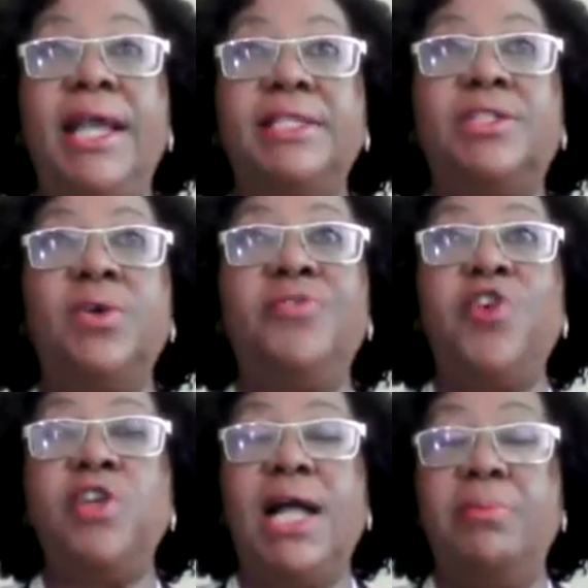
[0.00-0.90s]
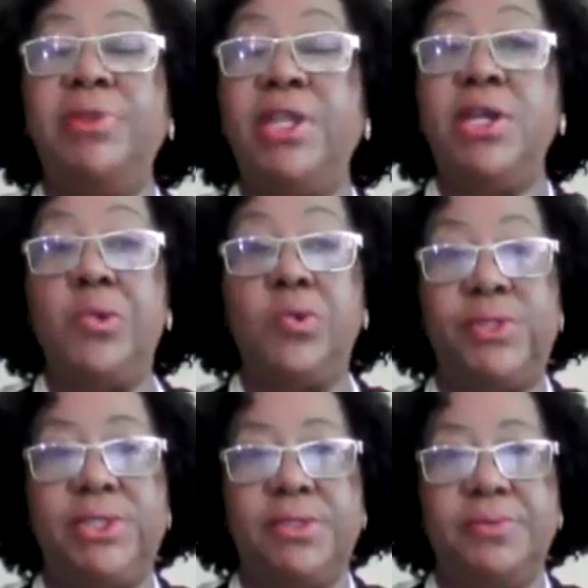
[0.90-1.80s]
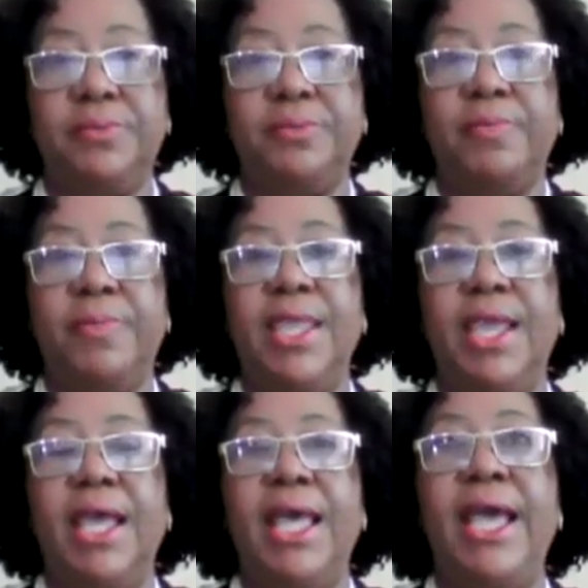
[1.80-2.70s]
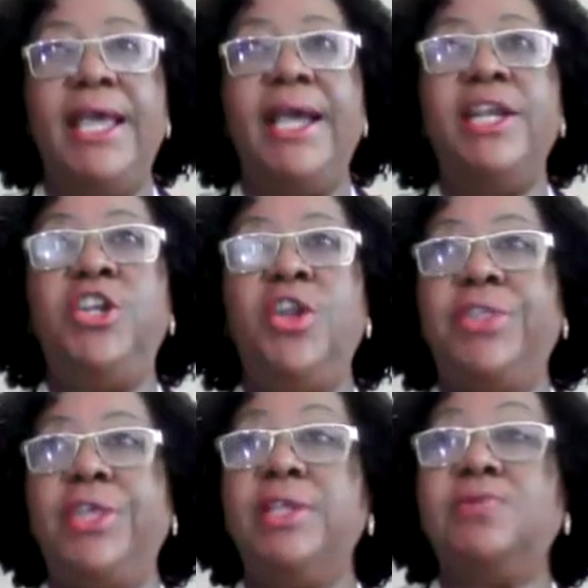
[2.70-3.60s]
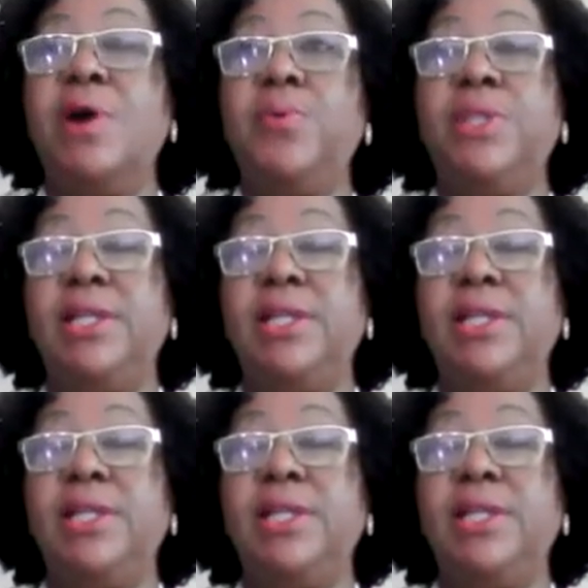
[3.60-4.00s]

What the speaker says: so for example, the news. Nothing is wrong with